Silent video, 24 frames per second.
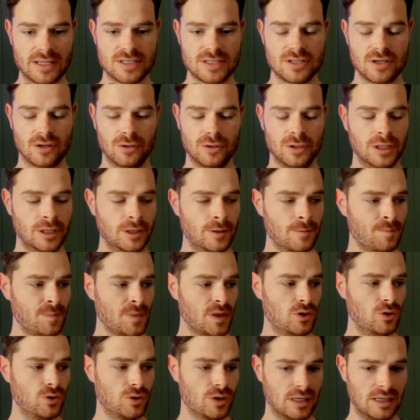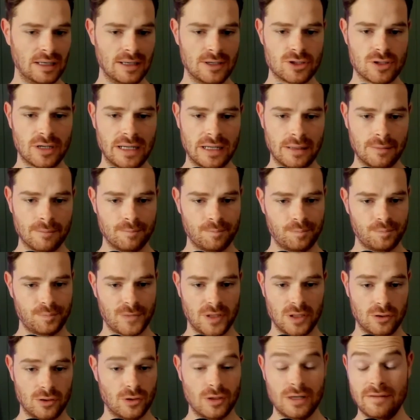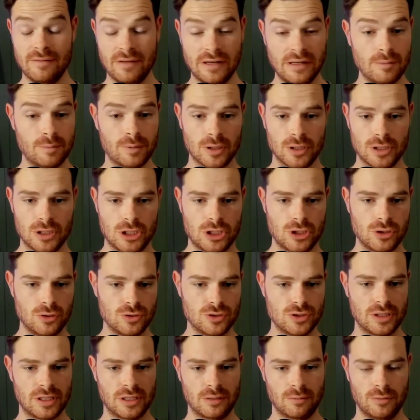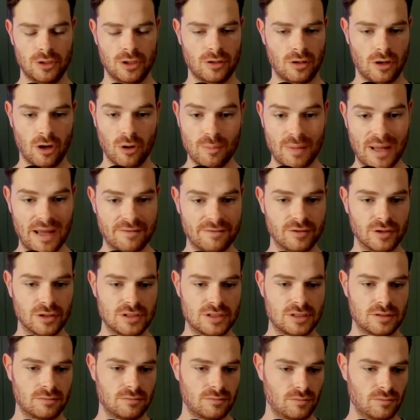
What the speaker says: So you can literally, you don't even need to put on your shoes. You can go barefoot.